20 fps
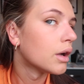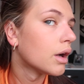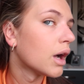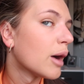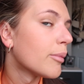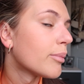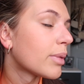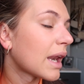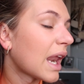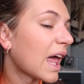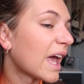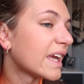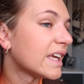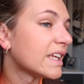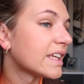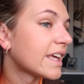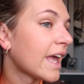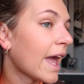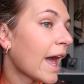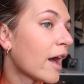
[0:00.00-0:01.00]
a
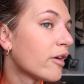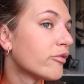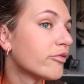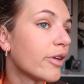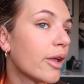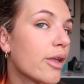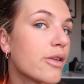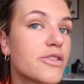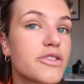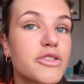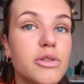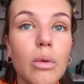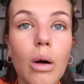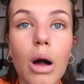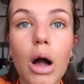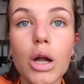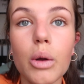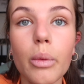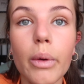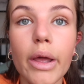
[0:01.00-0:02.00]
plain canvas to
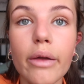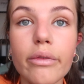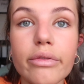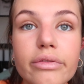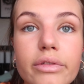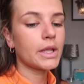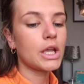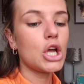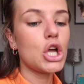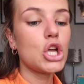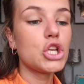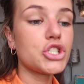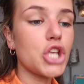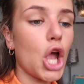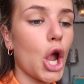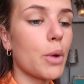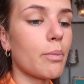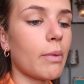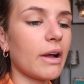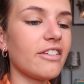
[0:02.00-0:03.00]
work with.
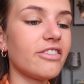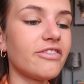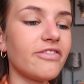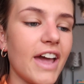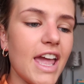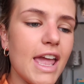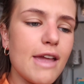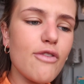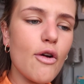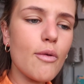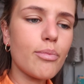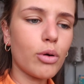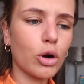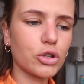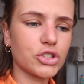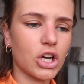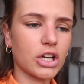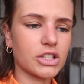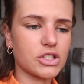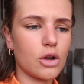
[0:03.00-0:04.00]
So my favourite
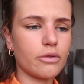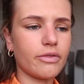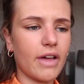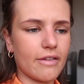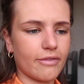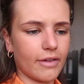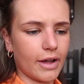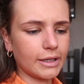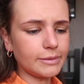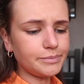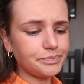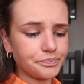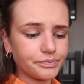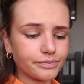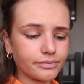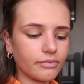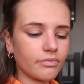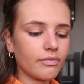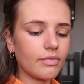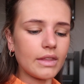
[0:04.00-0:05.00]
product of ever,
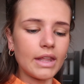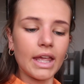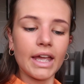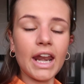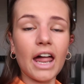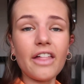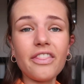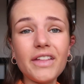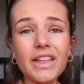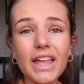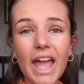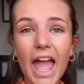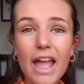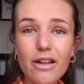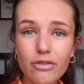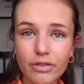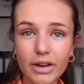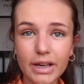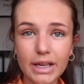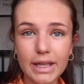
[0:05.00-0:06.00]
and I think
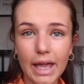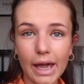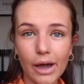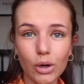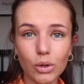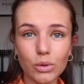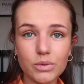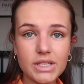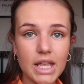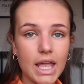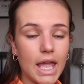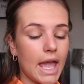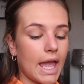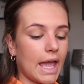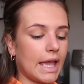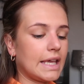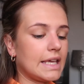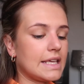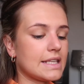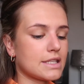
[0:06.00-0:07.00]
every girl's,
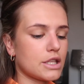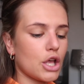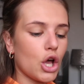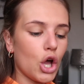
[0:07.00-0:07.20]
is the